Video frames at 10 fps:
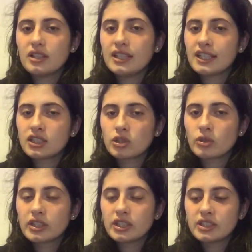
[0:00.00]
Eating
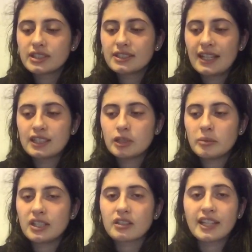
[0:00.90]
disorders tend to
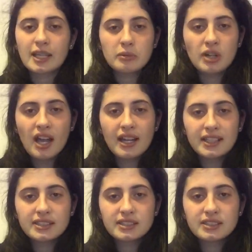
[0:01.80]
be
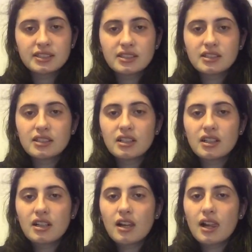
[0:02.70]
glamorized.
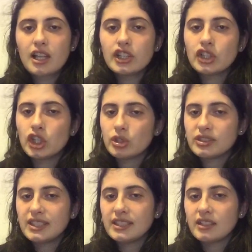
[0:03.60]
You
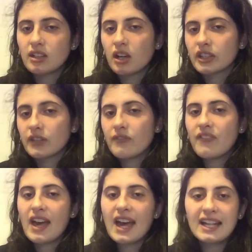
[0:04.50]
see all the
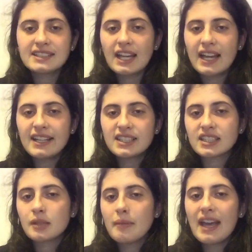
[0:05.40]
fad
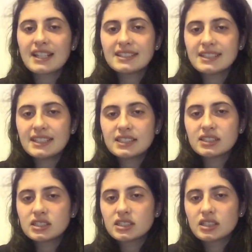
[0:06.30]
diets in the
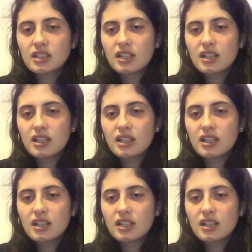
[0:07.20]
magazines.